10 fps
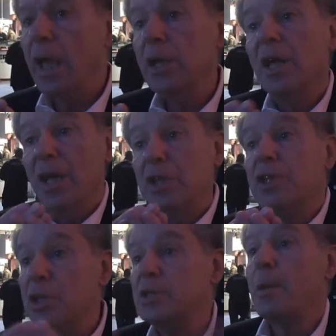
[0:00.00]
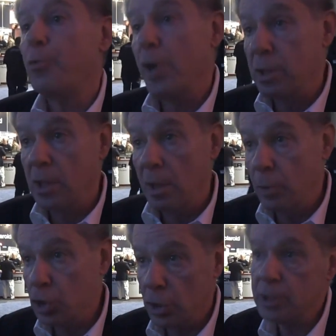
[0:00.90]
And it does separate
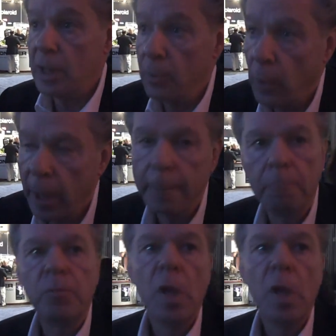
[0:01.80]
the image the same way.